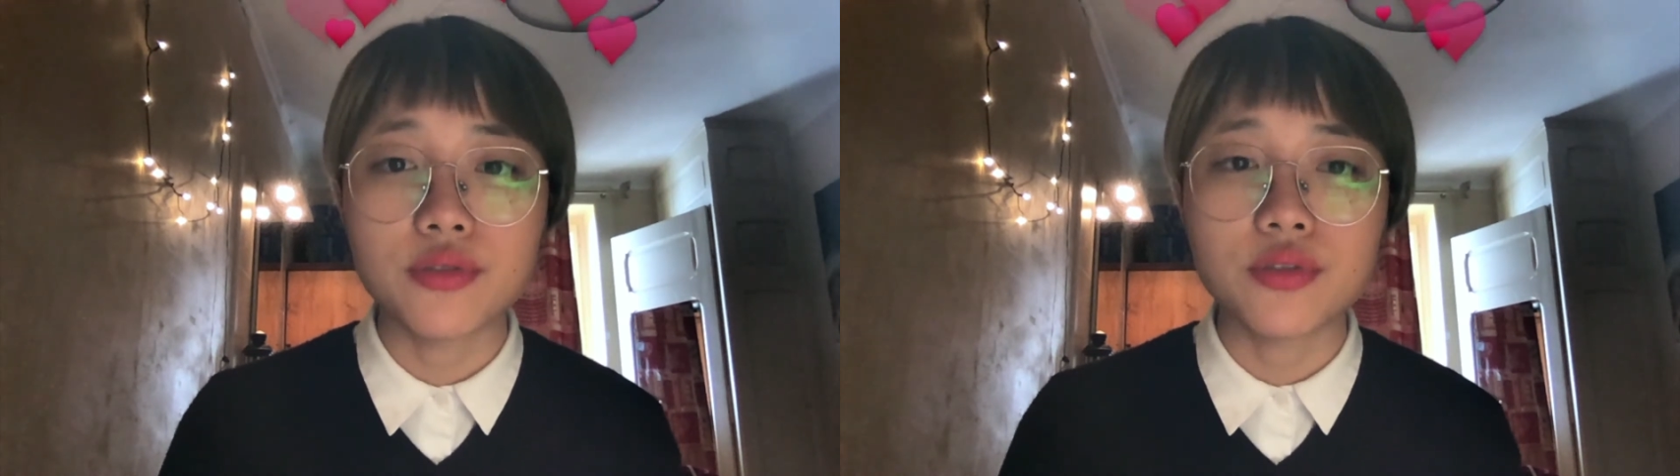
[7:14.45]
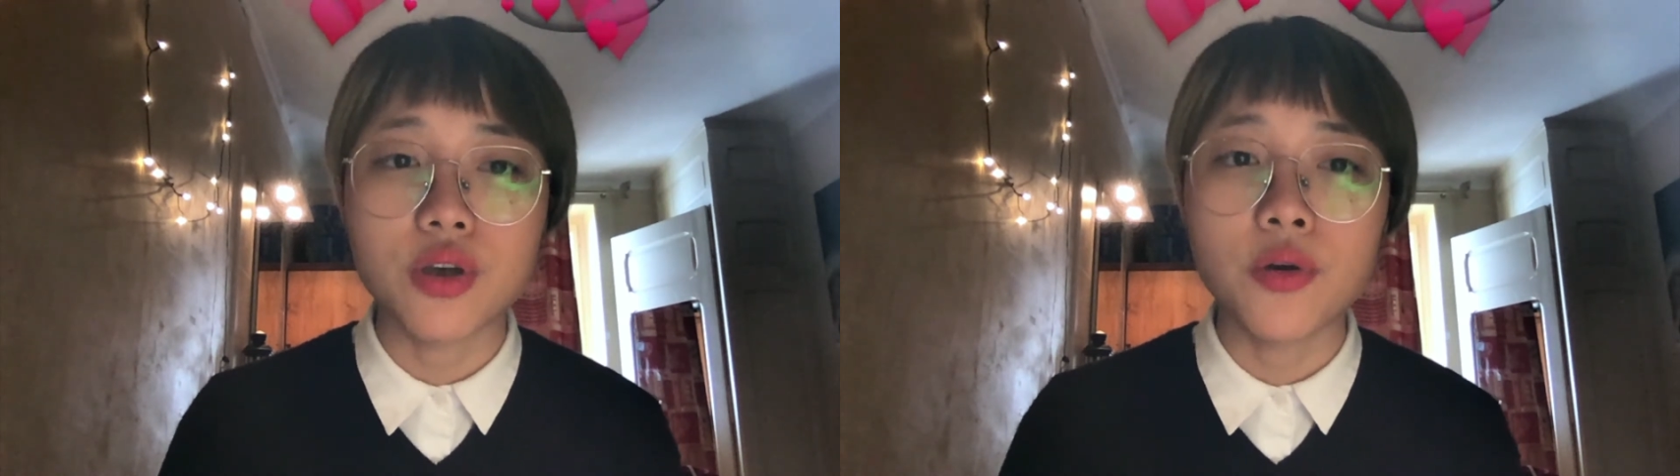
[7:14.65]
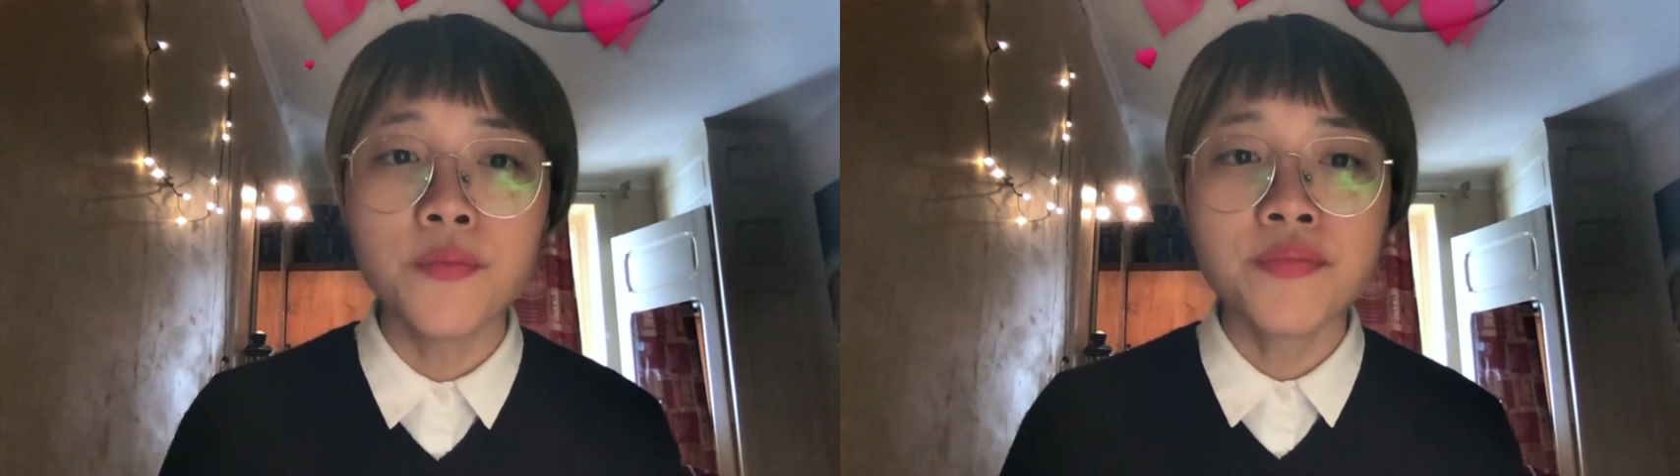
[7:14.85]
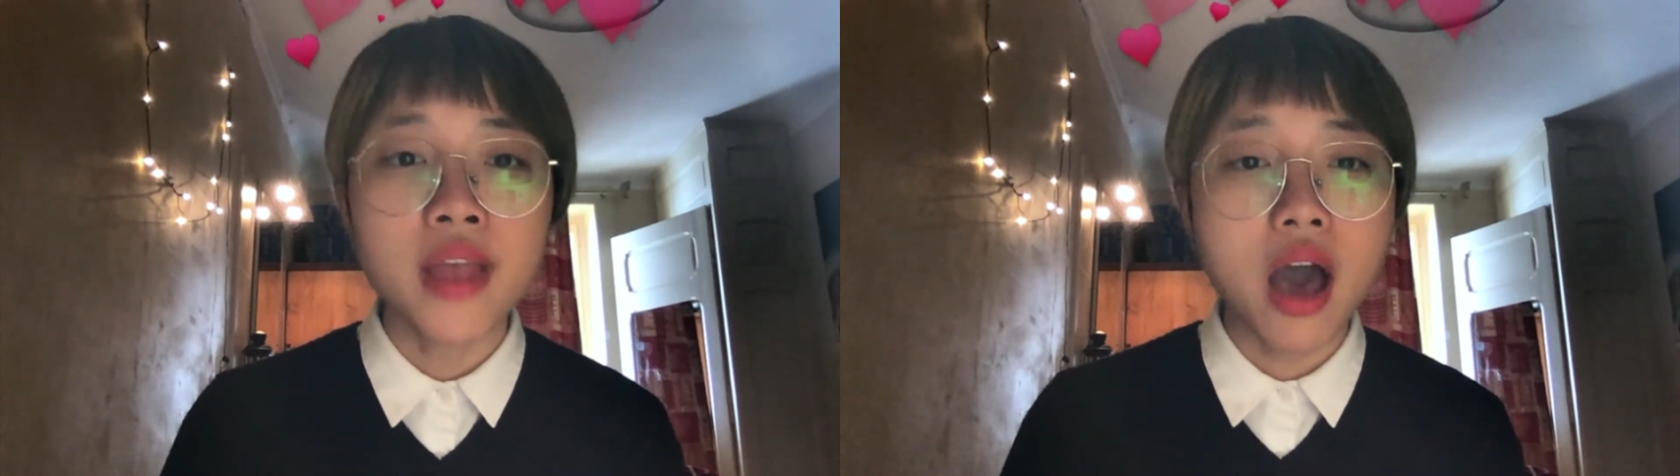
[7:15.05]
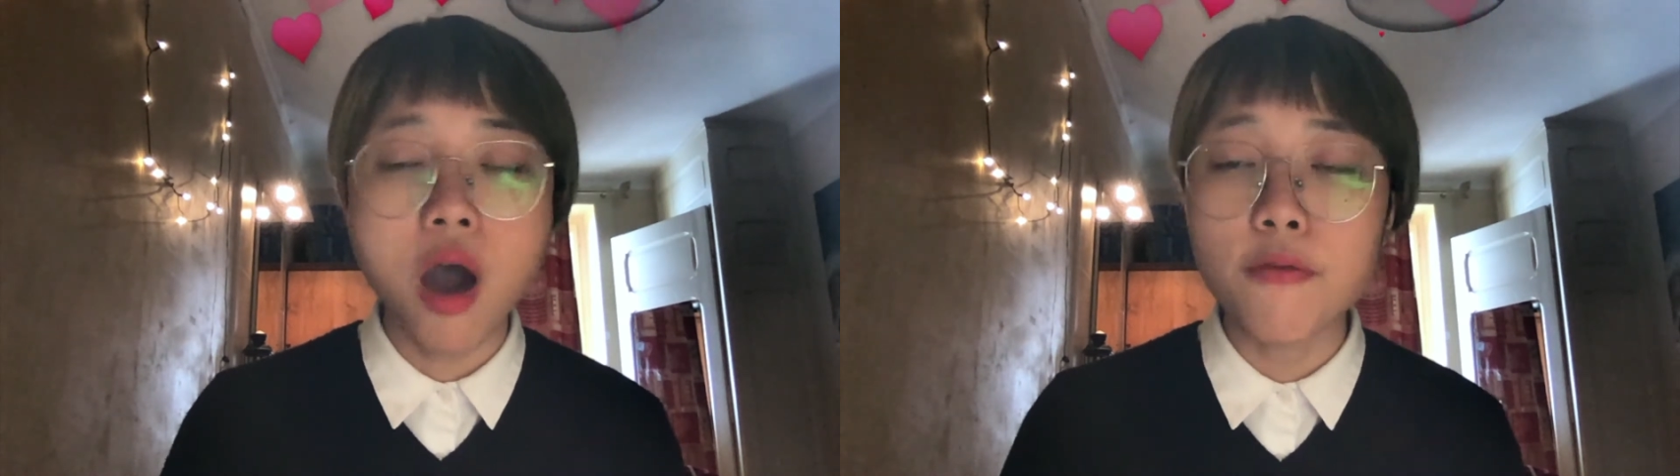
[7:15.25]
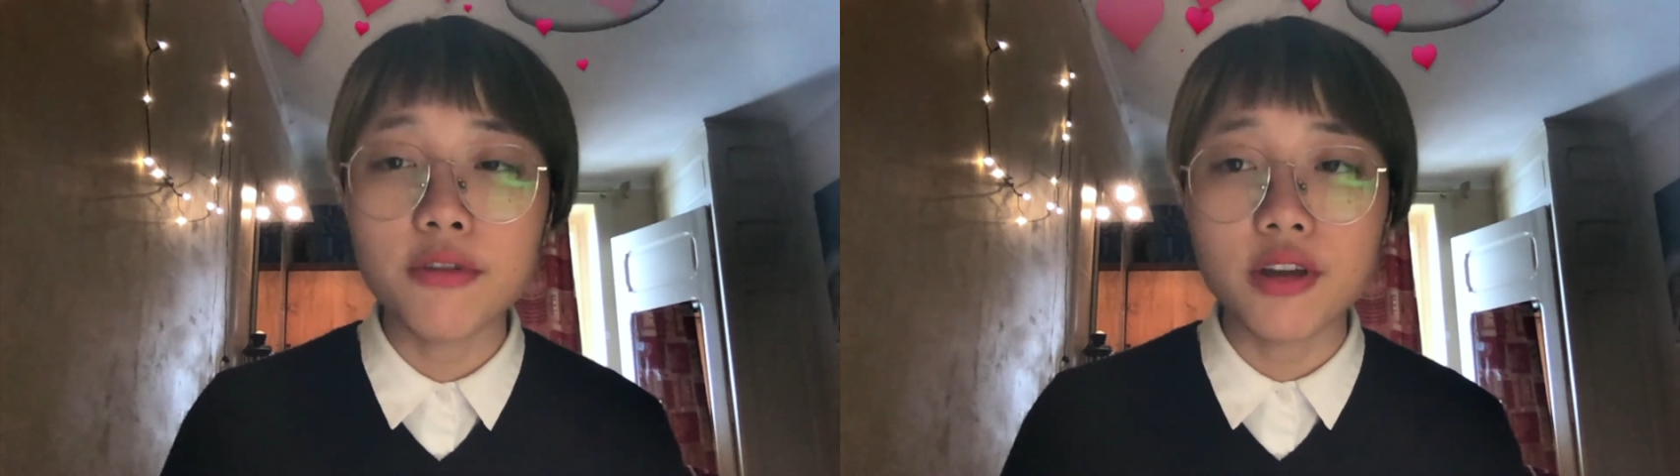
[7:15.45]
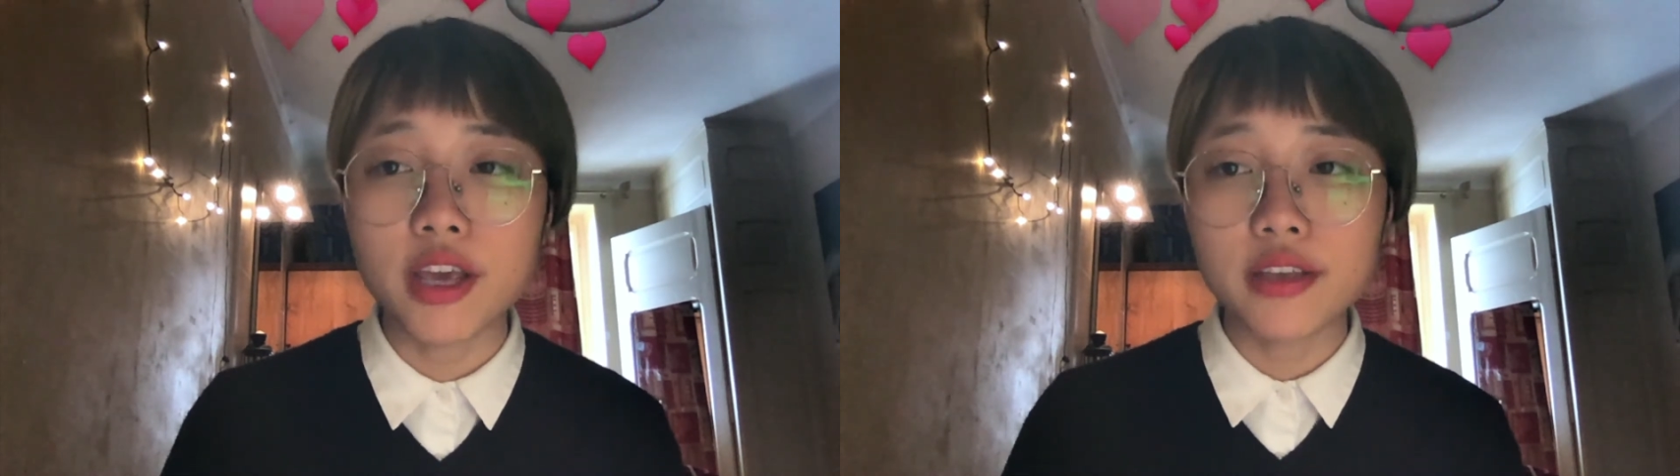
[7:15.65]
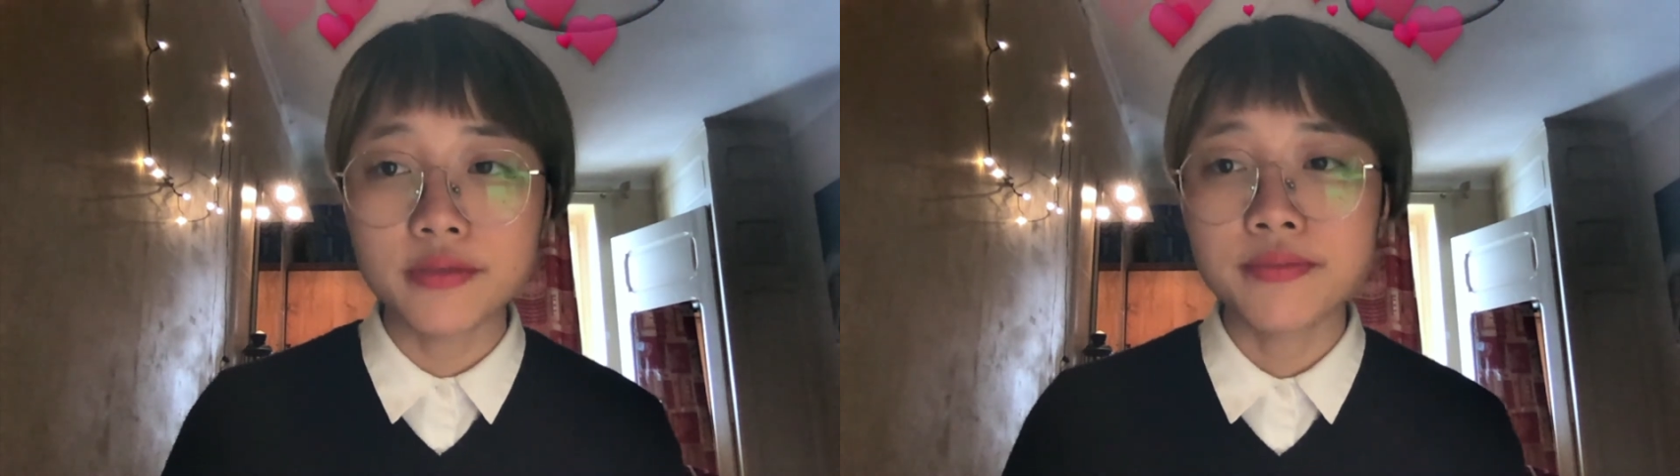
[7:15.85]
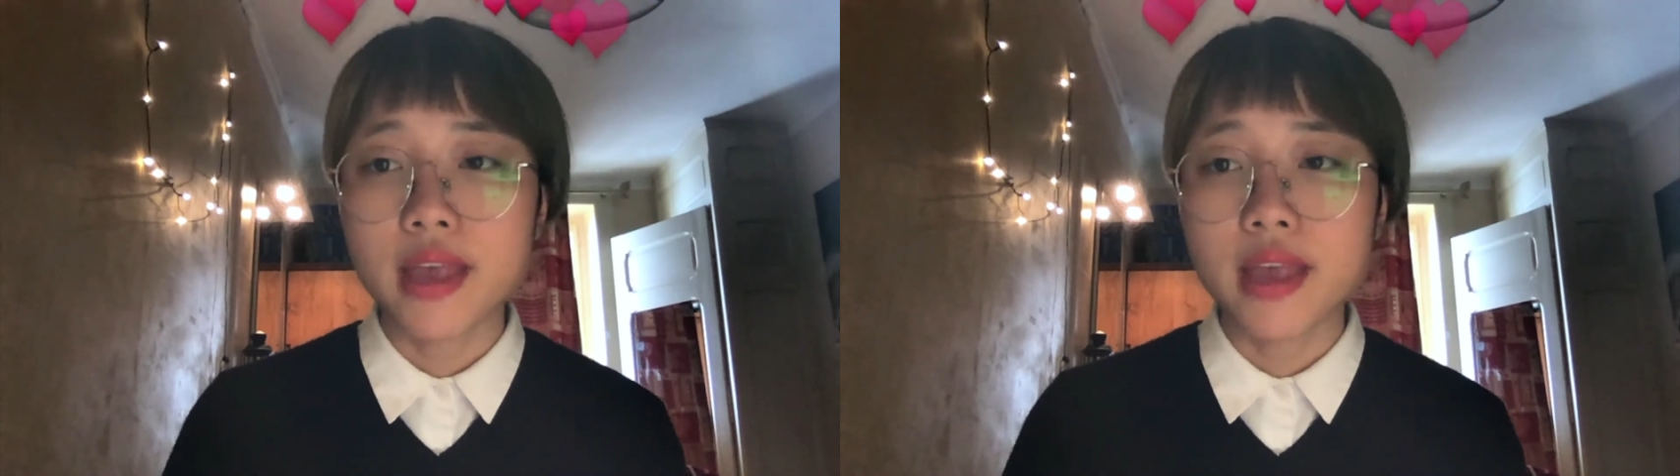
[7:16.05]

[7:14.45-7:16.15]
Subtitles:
So hopefully